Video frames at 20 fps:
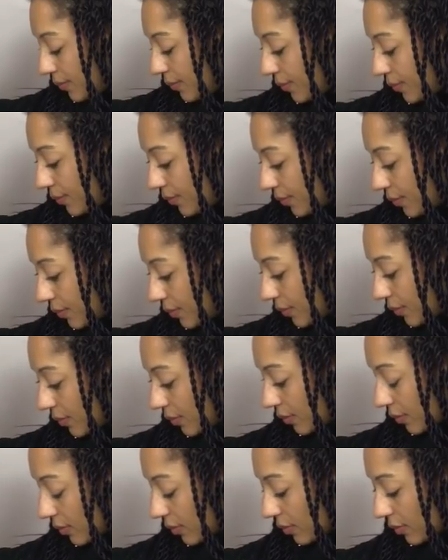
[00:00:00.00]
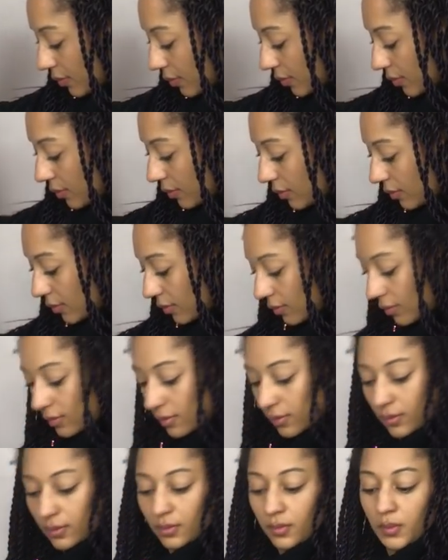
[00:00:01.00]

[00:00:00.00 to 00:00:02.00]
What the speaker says: Nothing is said.